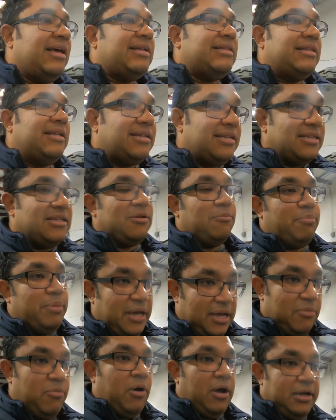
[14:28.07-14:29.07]
this is a
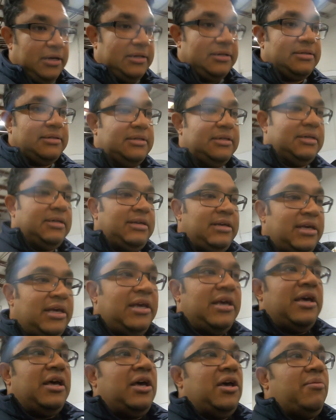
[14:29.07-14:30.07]
big one
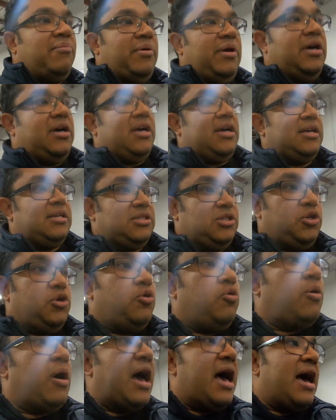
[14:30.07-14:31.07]
because
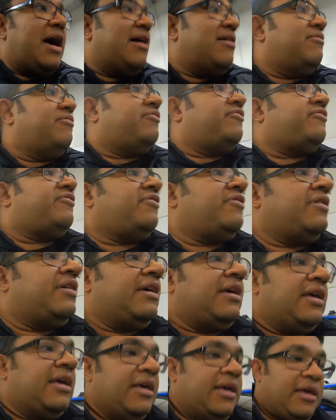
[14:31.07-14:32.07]
you have
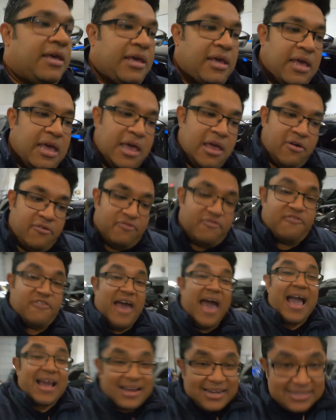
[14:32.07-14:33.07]

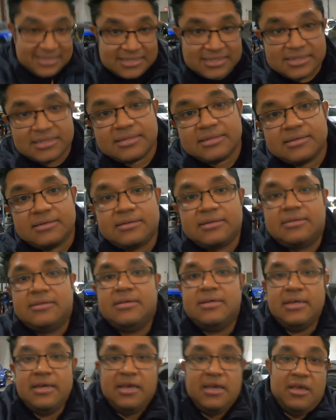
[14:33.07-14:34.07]
facts
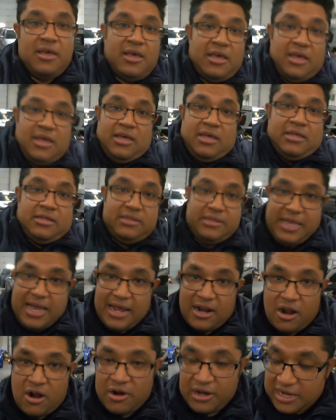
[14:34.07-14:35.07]

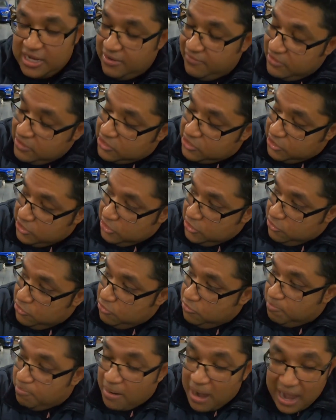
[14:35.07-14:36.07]
that are given to
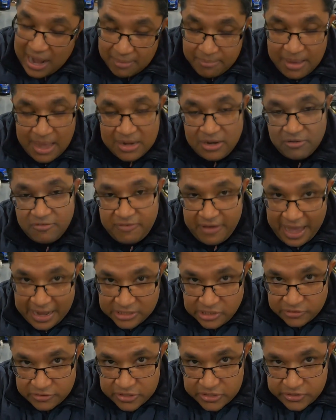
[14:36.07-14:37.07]
you by
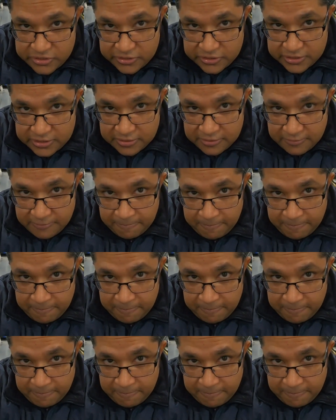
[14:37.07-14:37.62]
manufacturers.